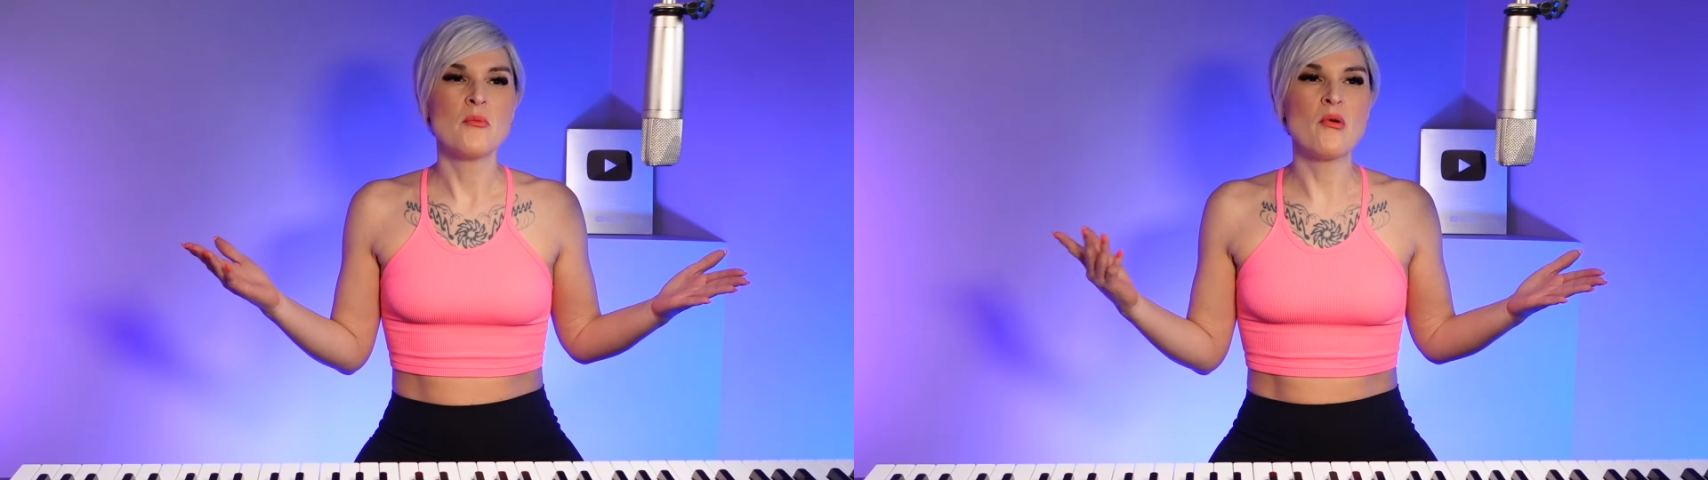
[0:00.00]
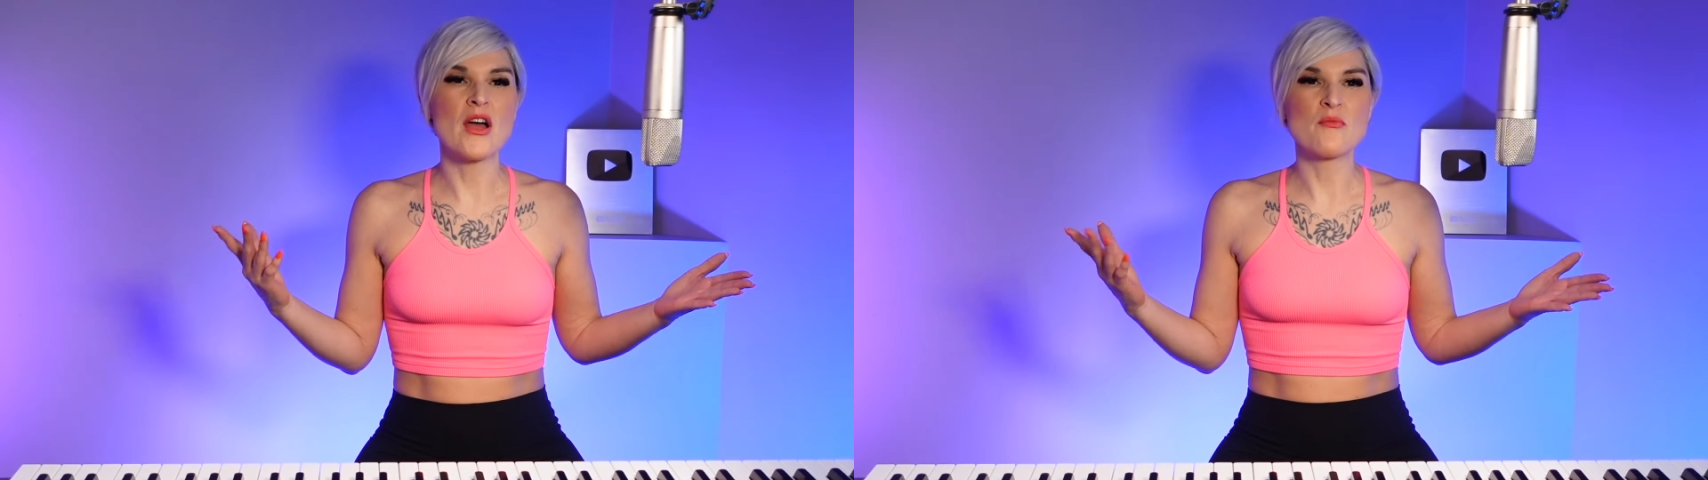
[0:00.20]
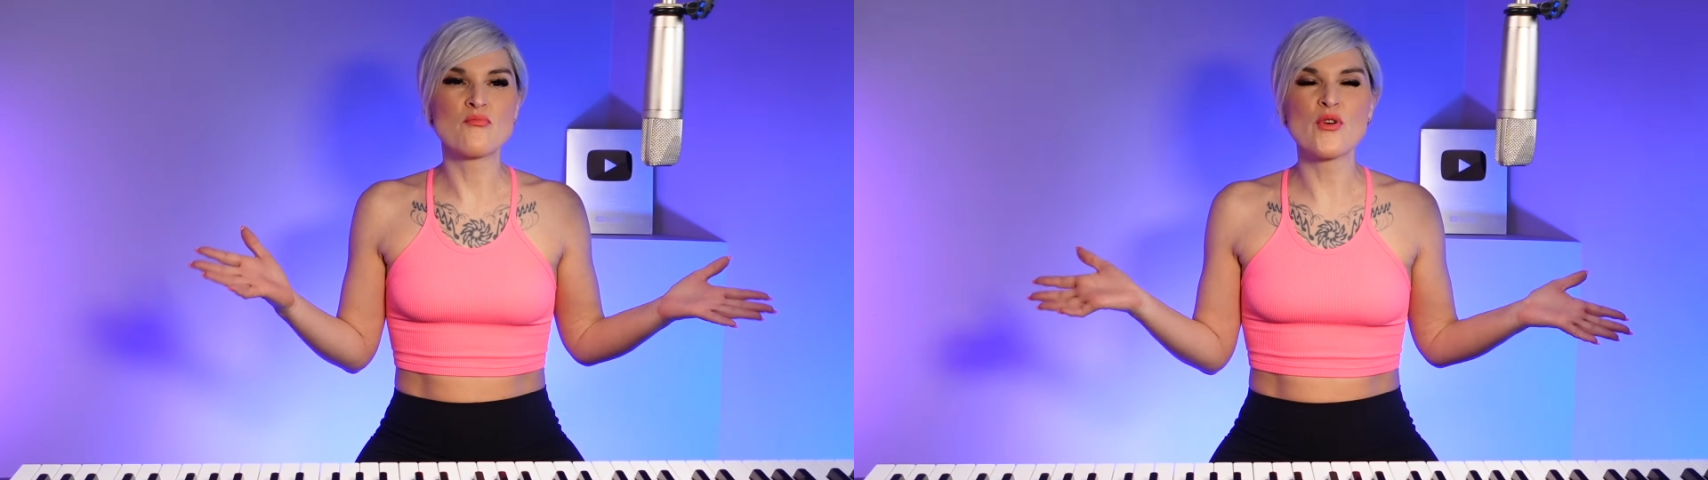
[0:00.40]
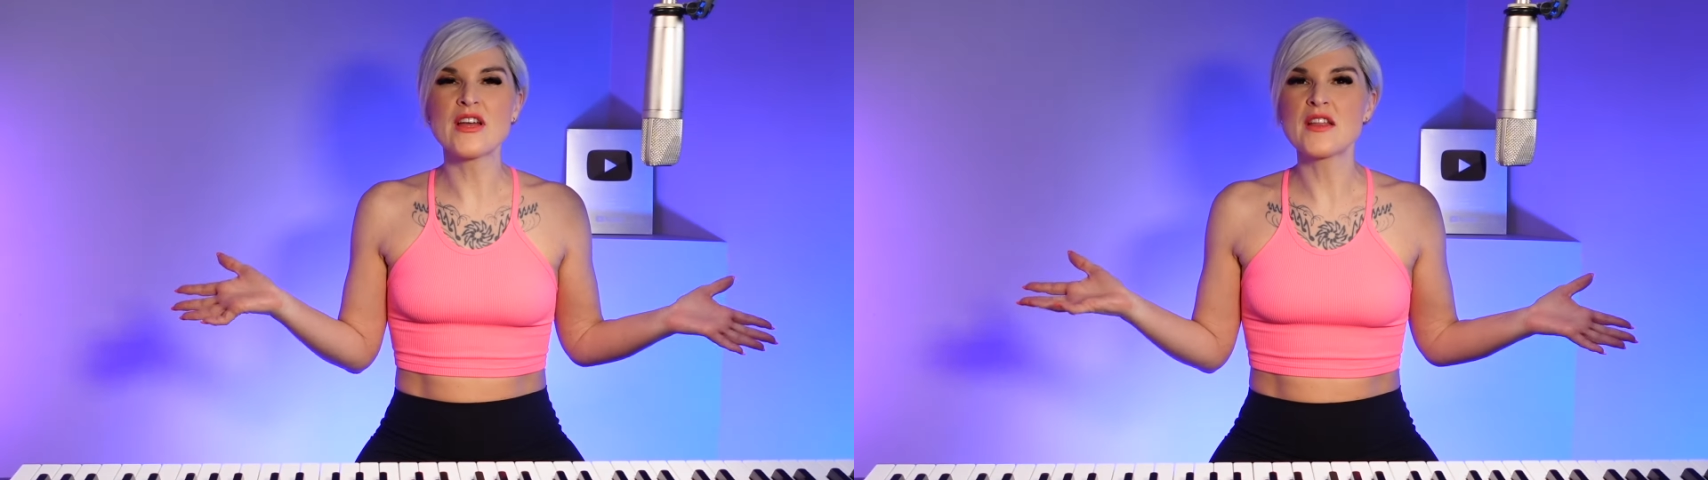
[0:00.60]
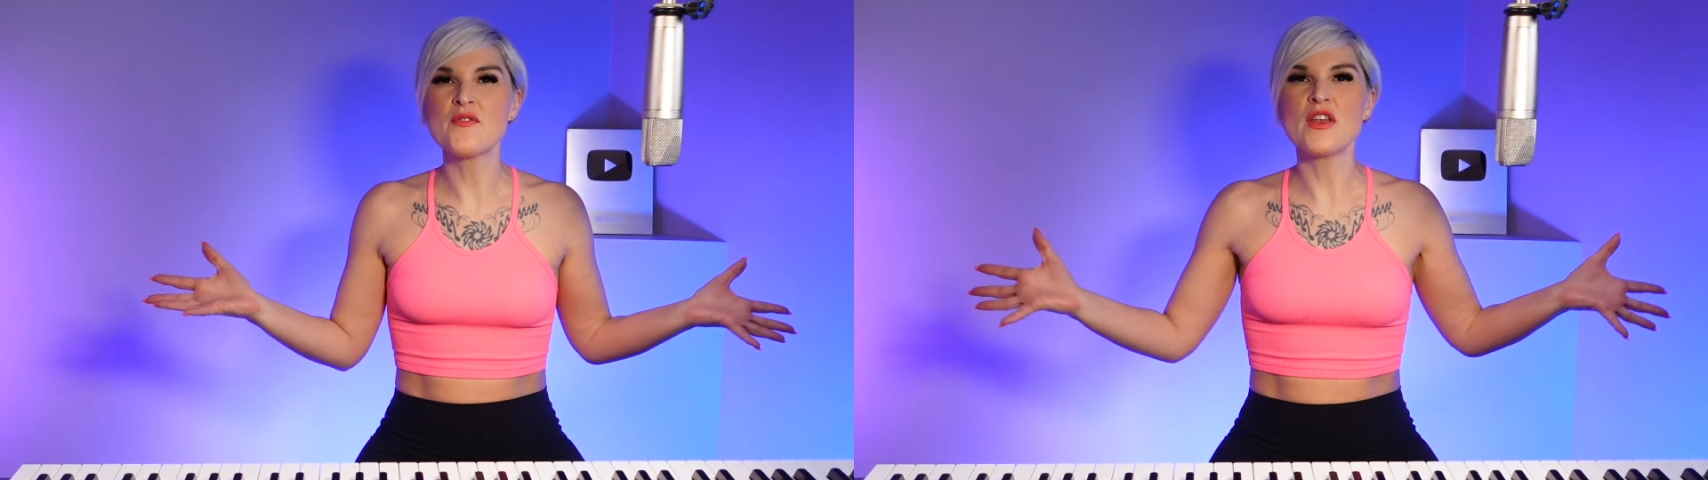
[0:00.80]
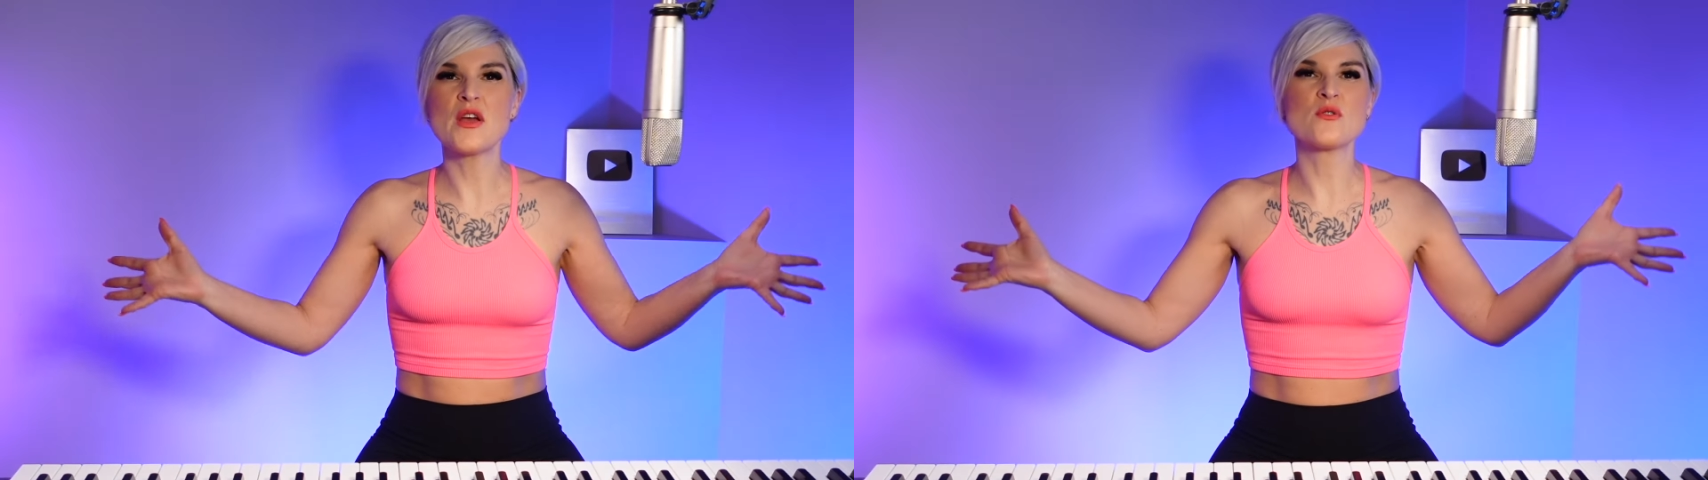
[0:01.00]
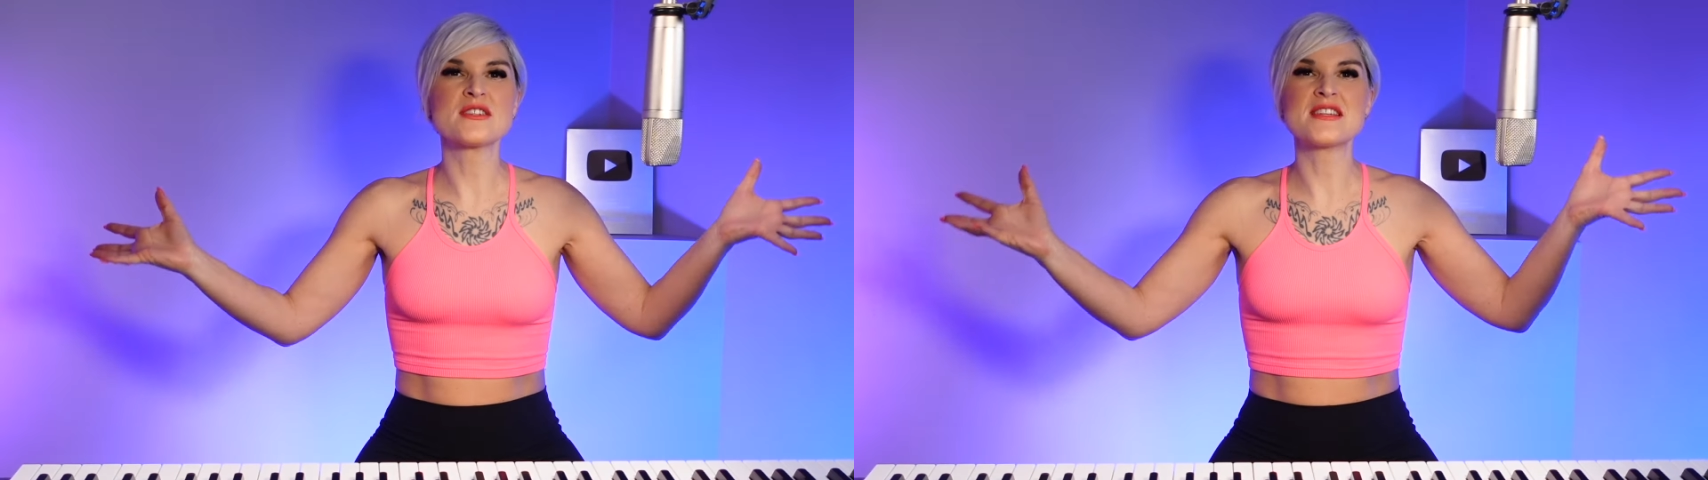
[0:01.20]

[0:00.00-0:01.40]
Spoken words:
but bringing the videos